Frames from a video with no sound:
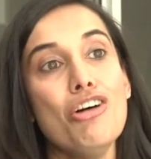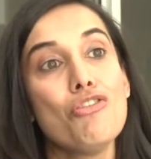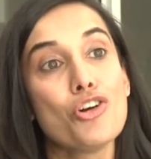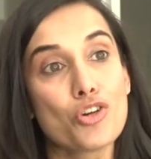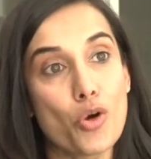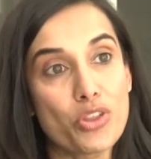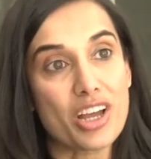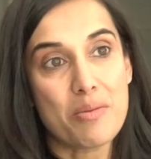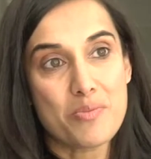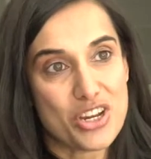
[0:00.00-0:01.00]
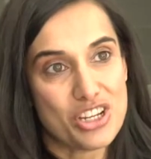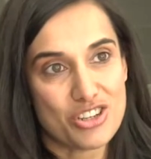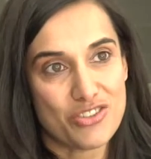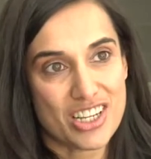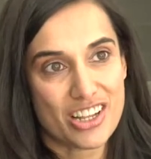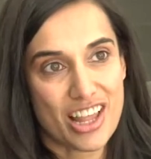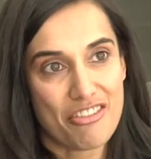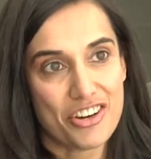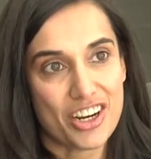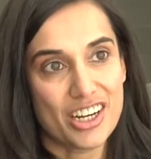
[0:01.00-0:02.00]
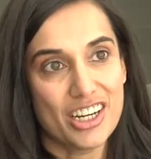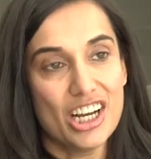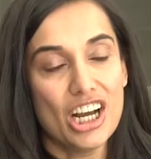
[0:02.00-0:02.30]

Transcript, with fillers: for growth companies of South Africa.